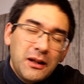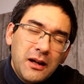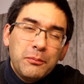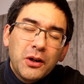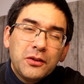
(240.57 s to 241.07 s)
well,
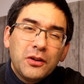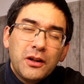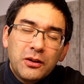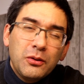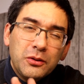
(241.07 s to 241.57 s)
I'm
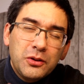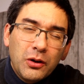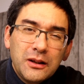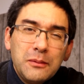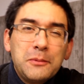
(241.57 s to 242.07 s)
gonna go
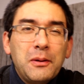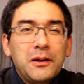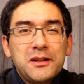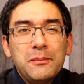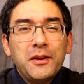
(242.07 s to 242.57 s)
talk a little bit
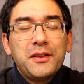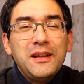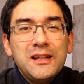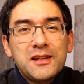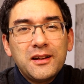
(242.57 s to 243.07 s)
about some other
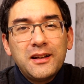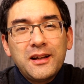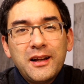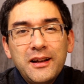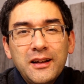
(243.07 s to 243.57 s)
things that
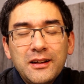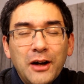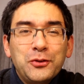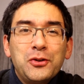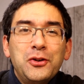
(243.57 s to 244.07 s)
I
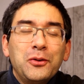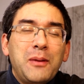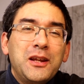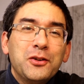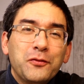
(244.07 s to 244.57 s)
encountered during
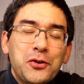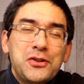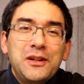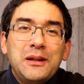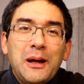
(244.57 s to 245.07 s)
my
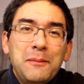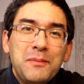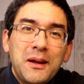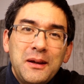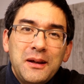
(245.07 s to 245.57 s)
university time.
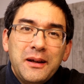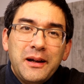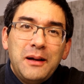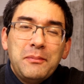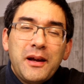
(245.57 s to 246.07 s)

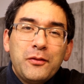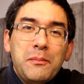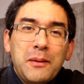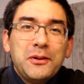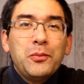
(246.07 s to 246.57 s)
I
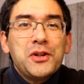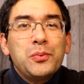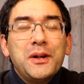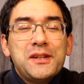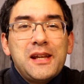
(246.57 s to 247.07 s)
remember there was
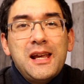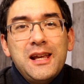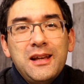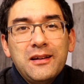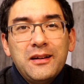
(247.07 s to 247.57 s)
once
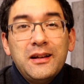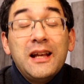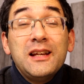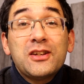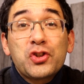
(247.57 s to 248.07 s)

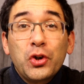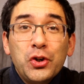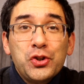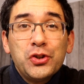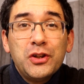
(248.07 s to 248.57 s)
an
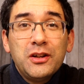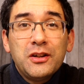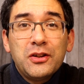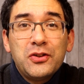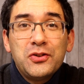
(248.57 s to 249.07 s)

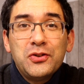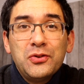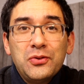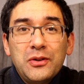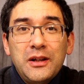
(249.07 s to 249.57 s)
excursion
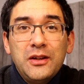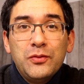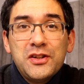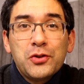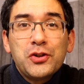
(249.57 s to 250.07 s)
to a
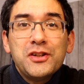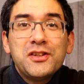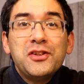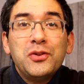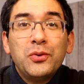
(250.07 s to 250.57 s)
research
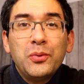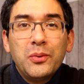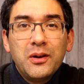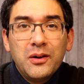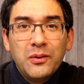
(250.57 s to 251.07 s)
institute
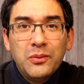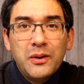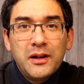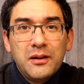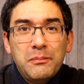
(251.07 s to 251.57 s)
who
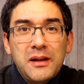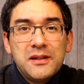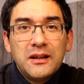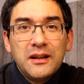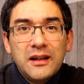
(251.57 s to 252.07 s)
had
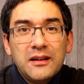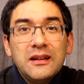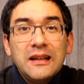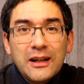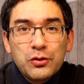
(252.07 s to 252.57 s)
basically an
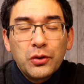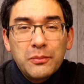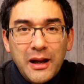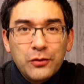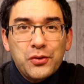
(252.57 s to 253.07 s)

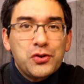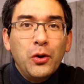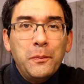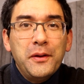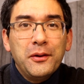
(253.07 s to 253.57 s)
electron
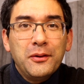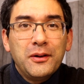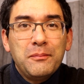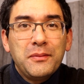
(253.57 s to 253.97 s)
microscope there.